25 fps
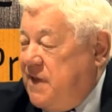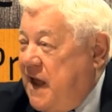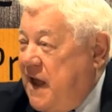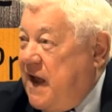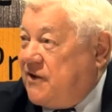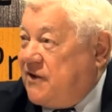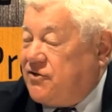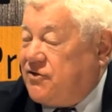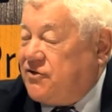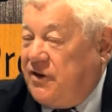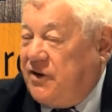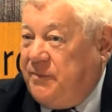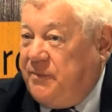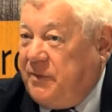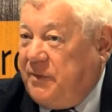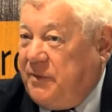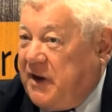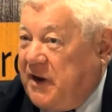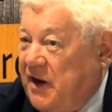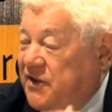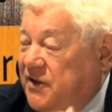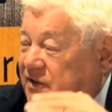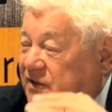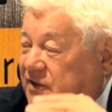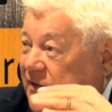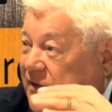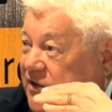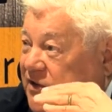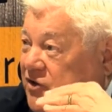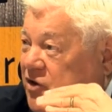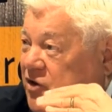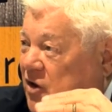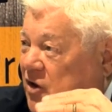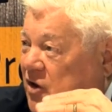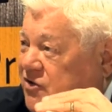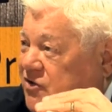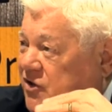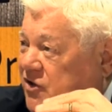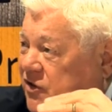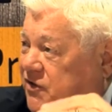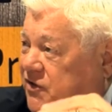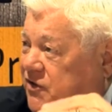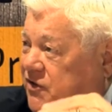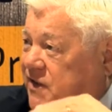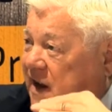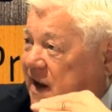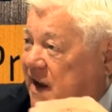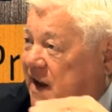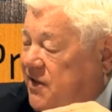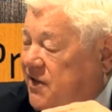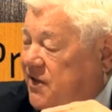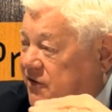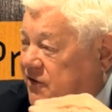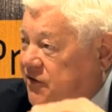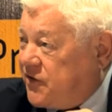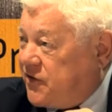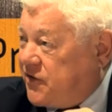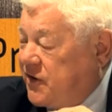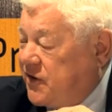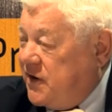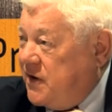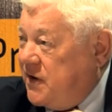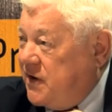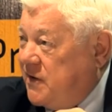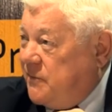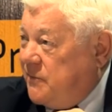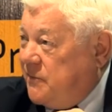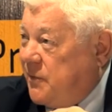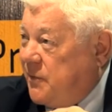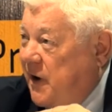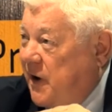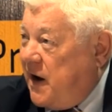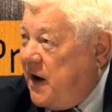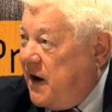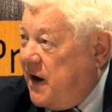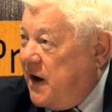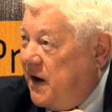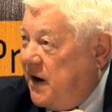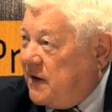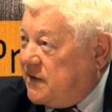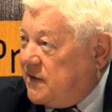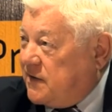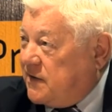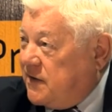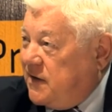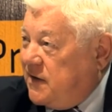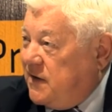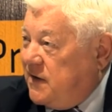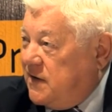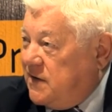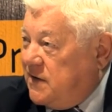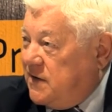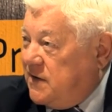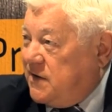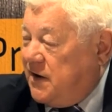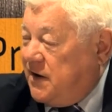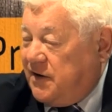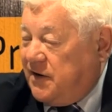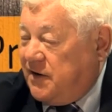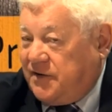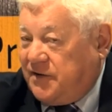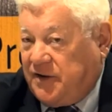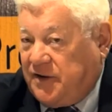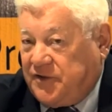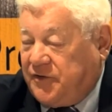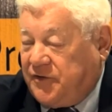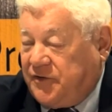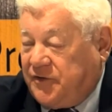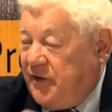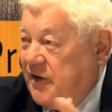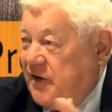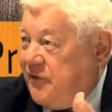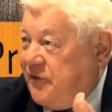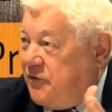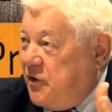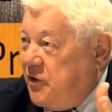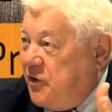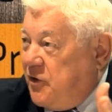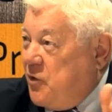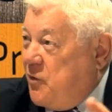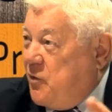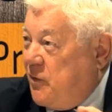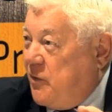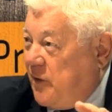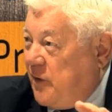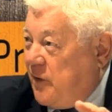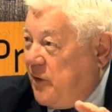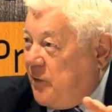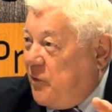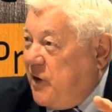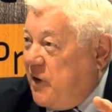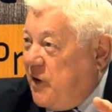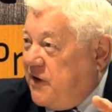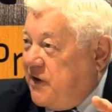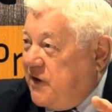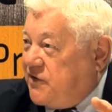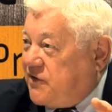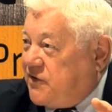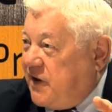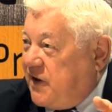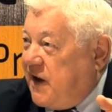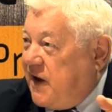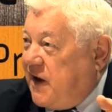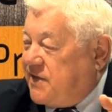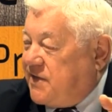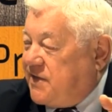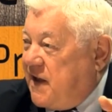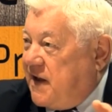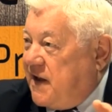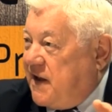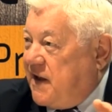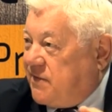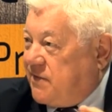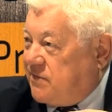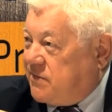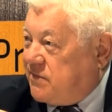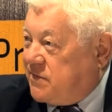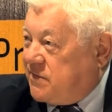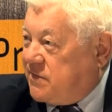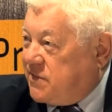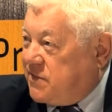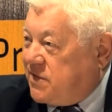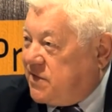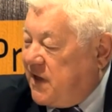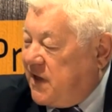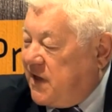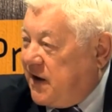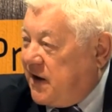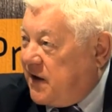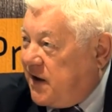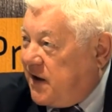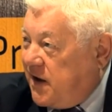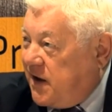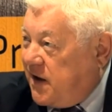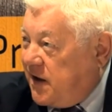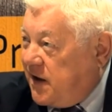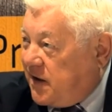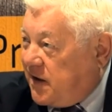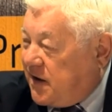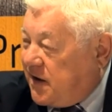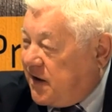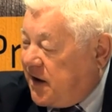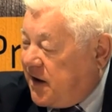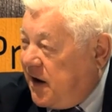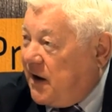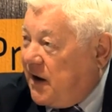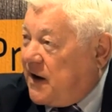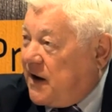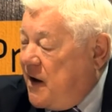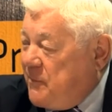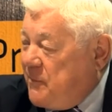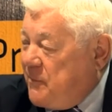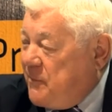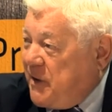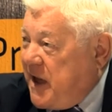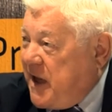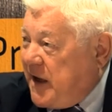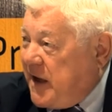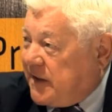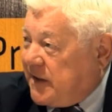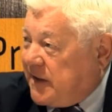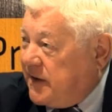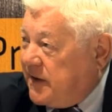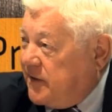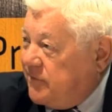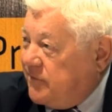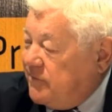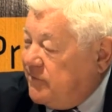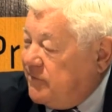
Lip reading: Actually, because it's such a dense product, there's very few ways to get that thing, get it compacted.